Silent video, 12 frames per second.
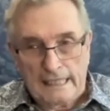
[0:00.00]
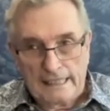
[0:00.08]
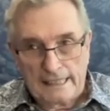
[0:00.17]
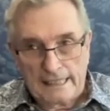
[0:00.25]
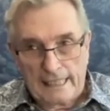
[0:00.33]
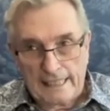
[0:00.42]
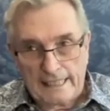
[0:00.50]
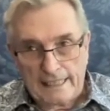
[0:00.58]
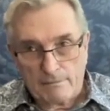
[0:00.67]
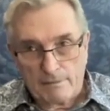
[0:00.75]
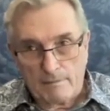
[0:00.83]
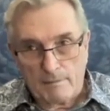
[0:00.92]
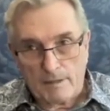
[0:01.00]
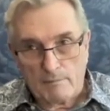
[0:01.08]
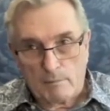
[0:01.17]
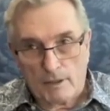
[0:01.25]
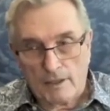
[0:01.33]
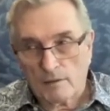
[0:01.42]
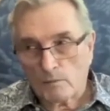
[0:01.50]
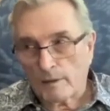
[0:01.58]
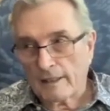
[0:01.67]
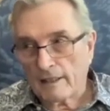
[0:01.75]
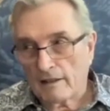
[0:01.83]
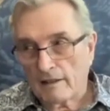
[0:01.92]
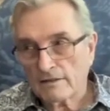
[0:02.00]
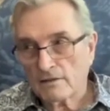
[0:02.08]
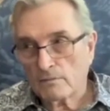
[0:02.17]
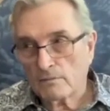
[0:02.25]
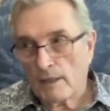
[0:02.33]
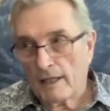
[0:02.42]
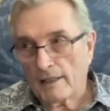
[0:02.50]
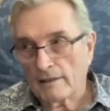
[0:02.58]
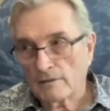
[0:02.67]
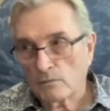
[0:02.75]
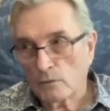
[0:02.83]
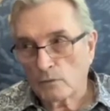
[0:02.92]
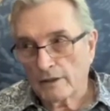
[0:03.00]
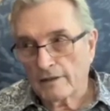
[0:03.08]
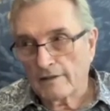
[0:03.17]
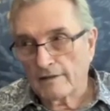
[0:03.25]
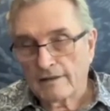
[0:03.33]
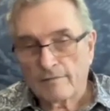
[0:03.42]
And the guy kept him in a barn where he also piled wood.